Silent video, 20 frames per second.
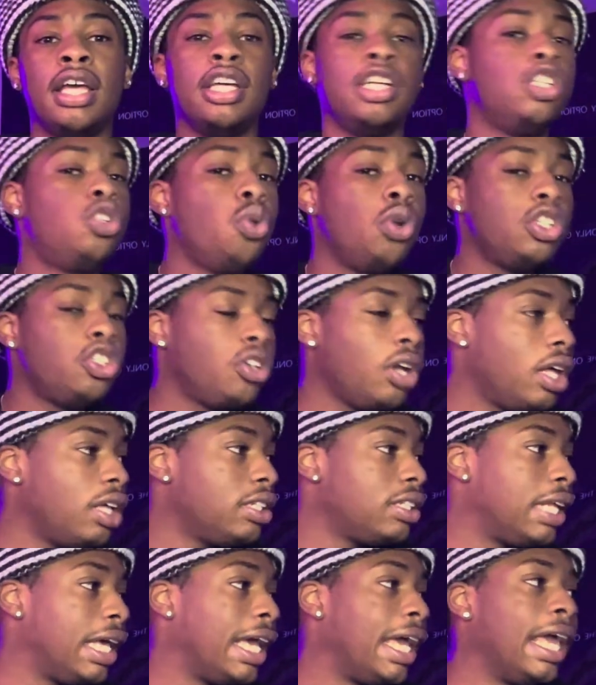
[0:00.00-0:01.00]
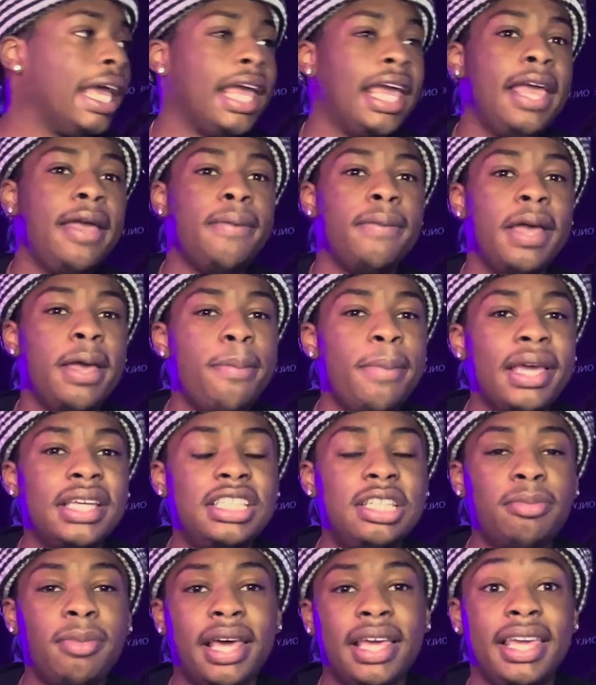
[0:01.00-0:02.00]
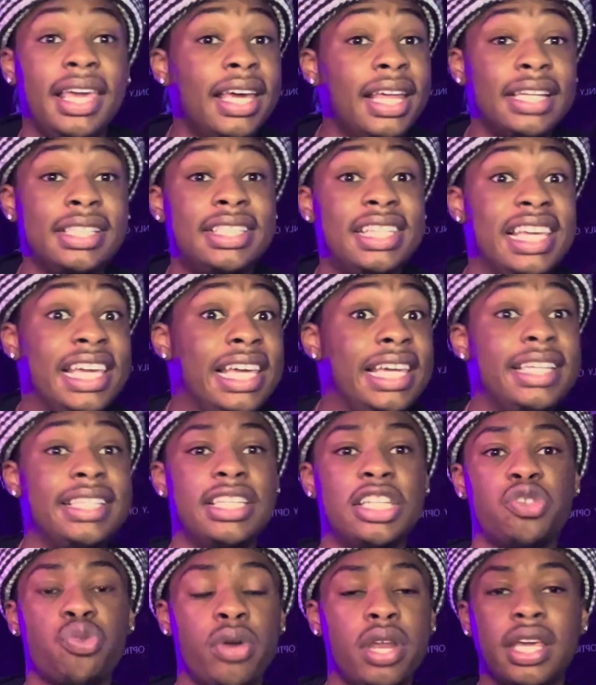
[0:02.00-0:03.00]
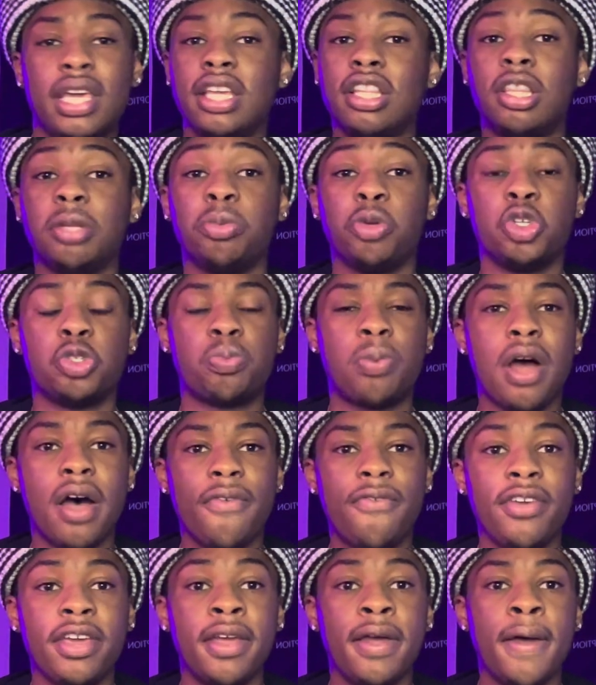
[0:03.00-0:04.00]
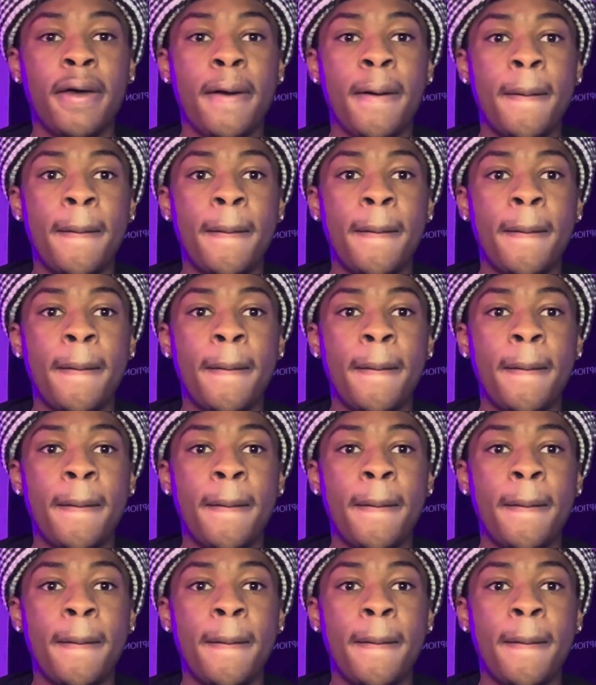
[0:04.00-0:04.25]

$200, like, it may seem like, yeah, that's the easiest way to get the most profit.